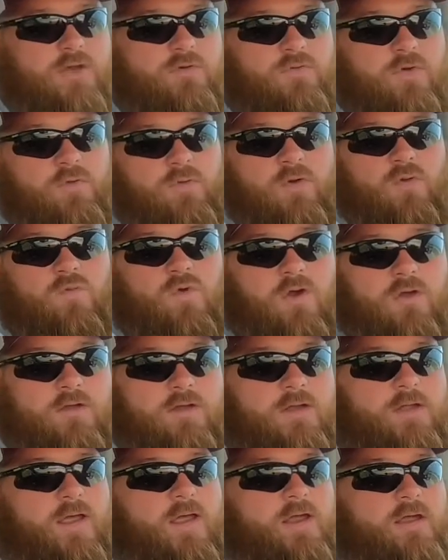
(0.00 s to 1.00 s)
We went and worked
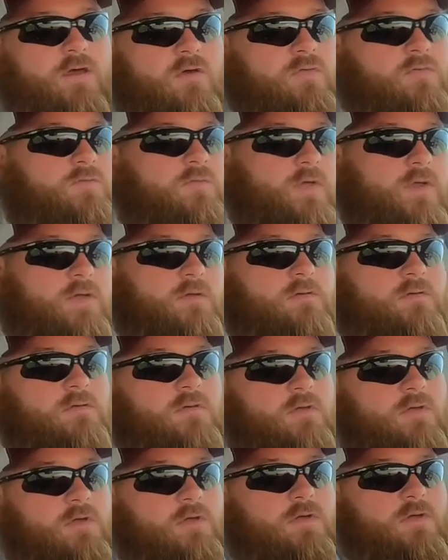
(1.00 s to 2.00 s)
in Lano,
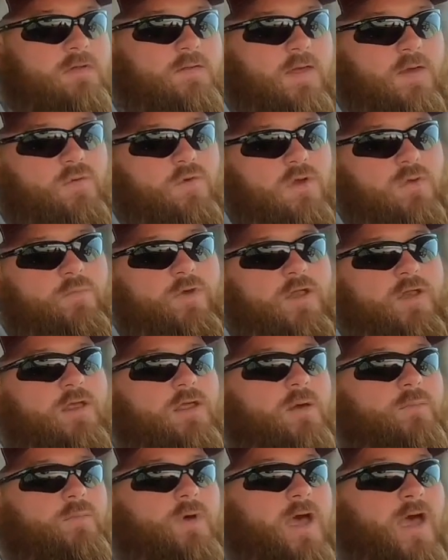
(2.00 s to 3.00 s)
and they wanted me to
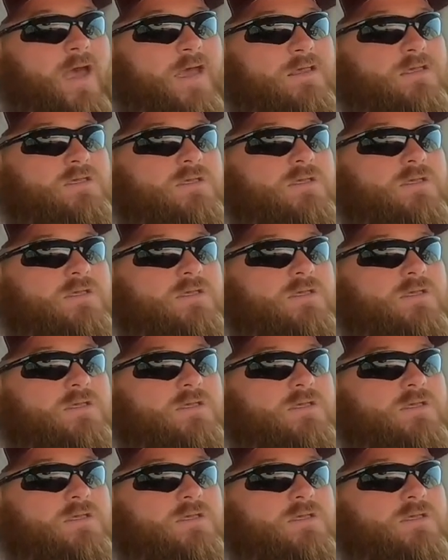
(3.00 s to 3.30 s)
come back,